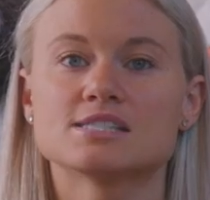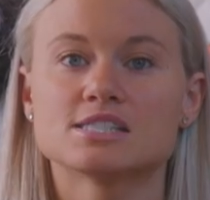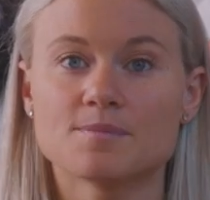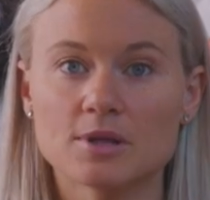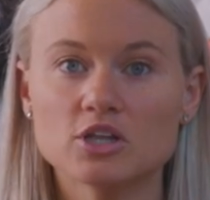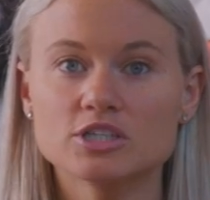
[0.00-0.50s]

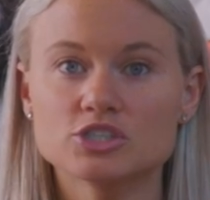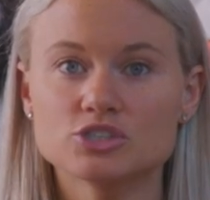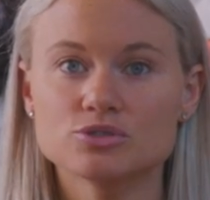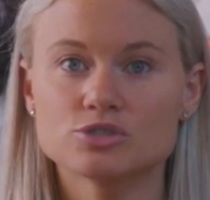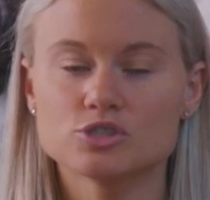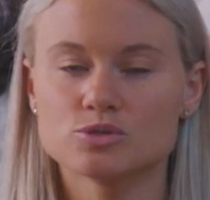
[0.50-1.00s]
Stability
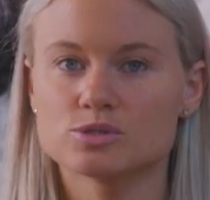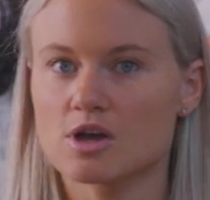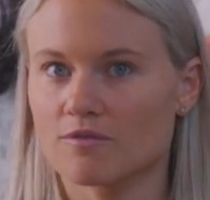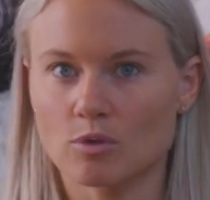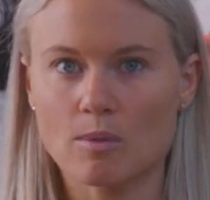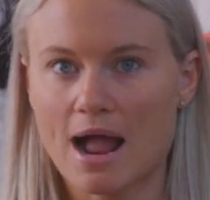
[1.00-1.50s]
shoes use
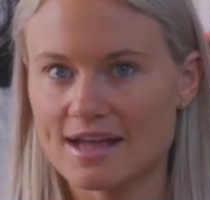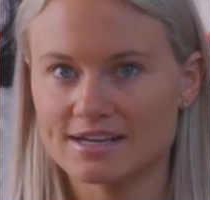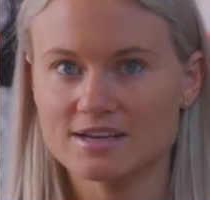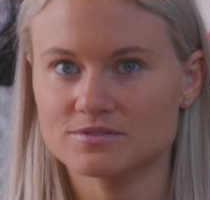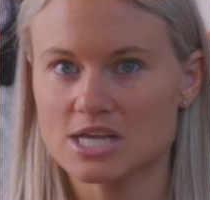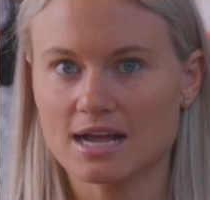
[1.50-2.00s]
a
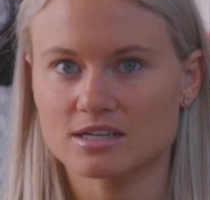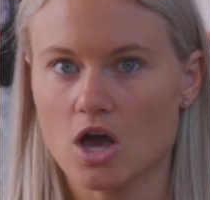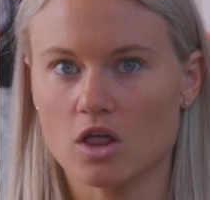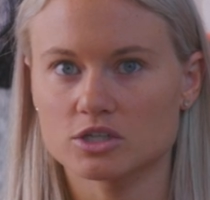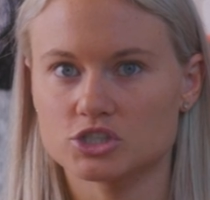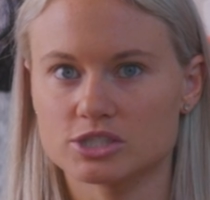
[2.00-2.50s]
variety of
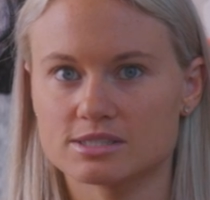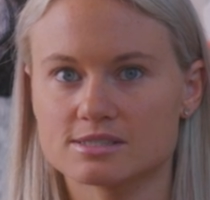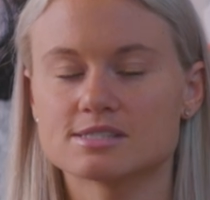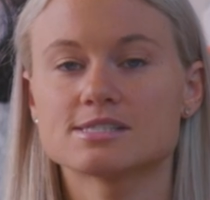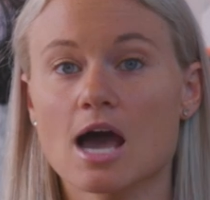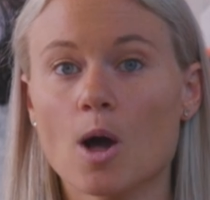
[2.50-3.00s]
technologies
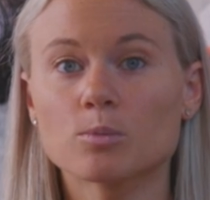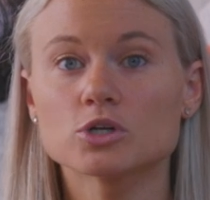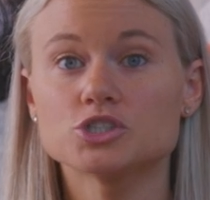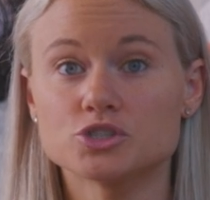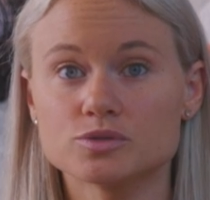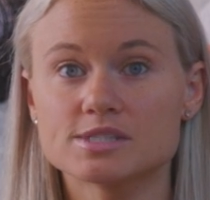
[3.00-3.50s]
to help
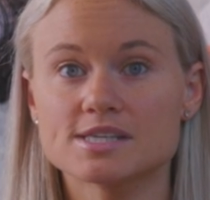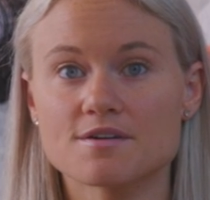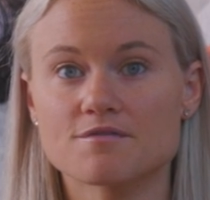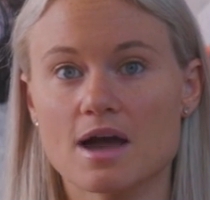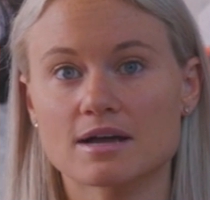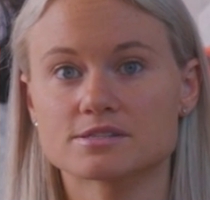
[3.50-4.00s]
reduce the
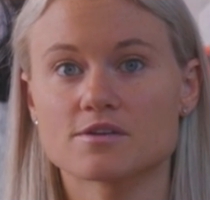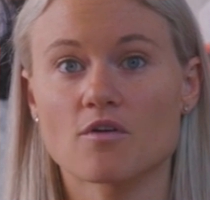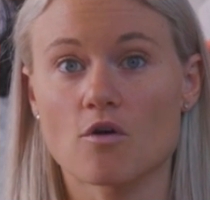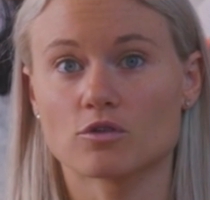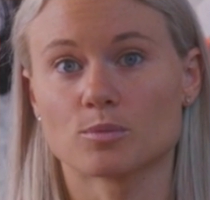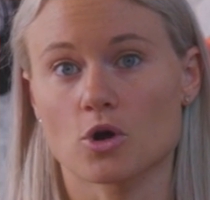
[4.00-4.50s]
effects of
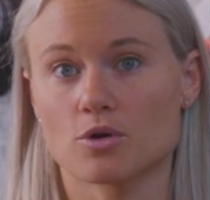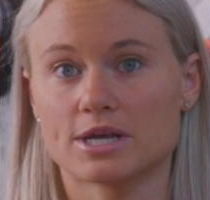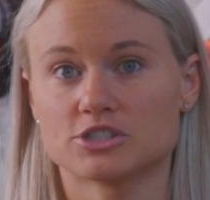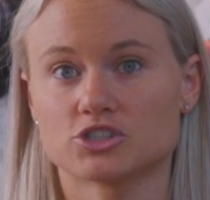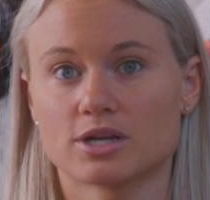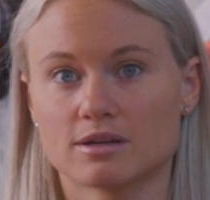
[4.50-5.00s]

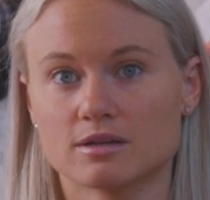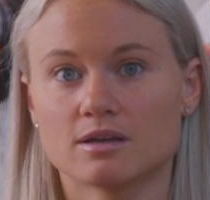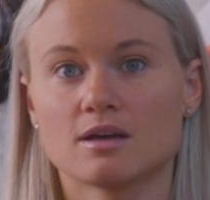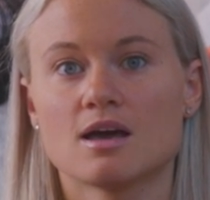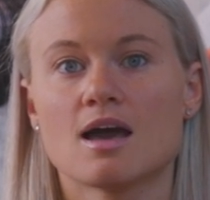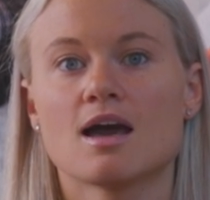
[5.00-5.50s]
overpronation
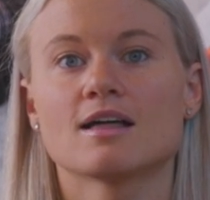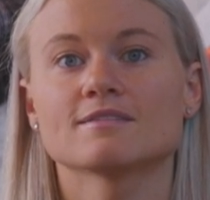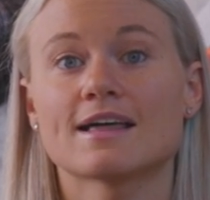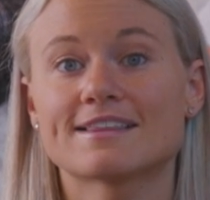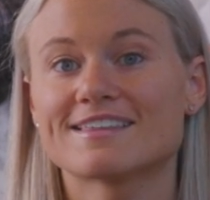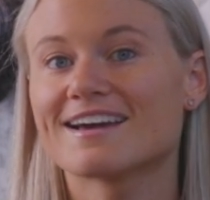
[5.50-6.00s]

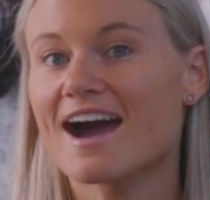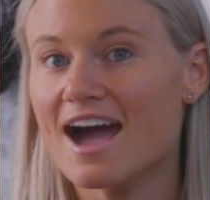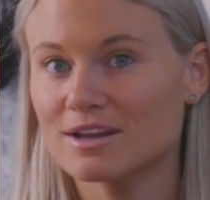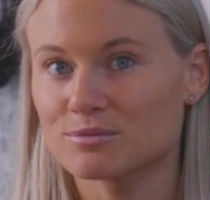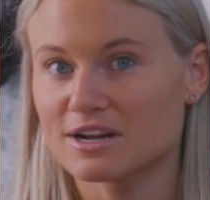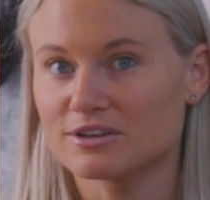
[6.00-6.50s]
like the
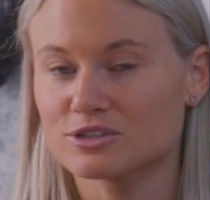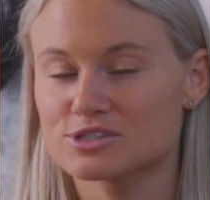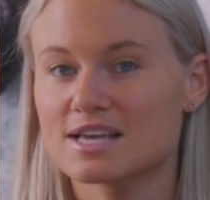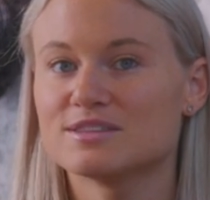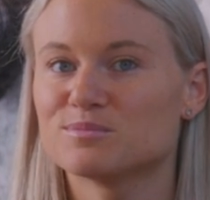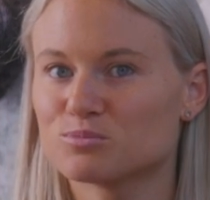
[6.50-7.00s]

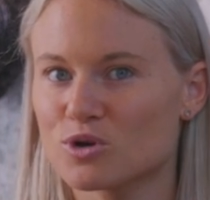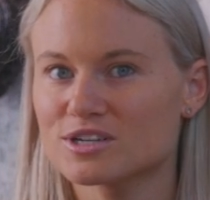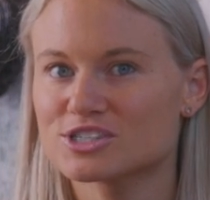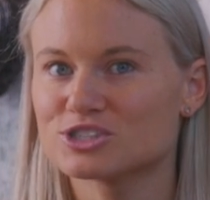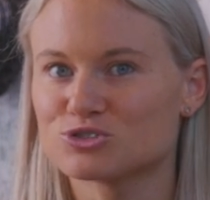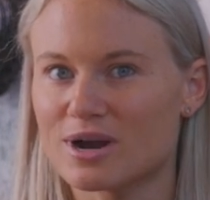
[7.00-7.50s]
GuideRails in the
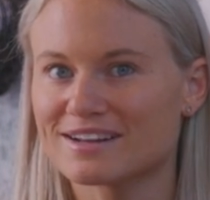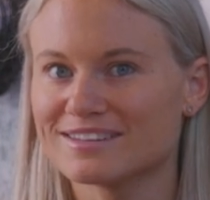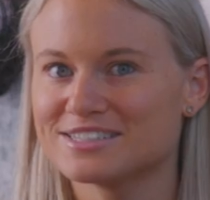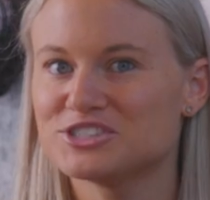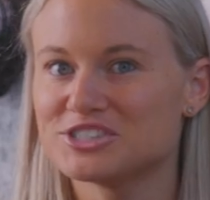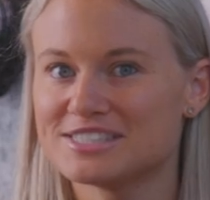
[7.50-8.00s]
Brooks
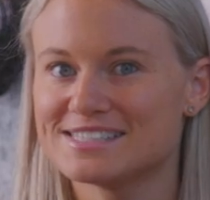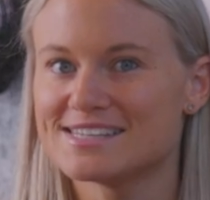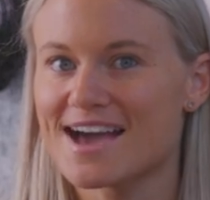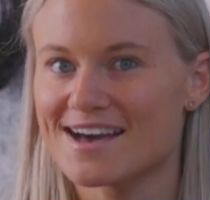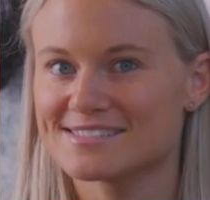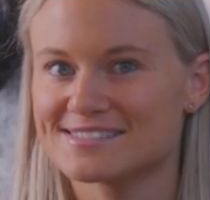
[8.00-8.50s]
Adrenaline
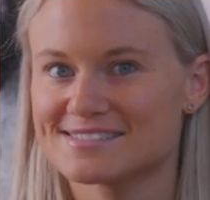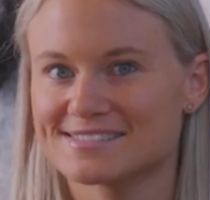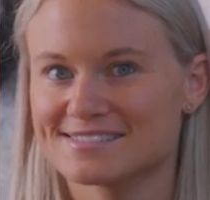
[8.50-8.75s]
GTS.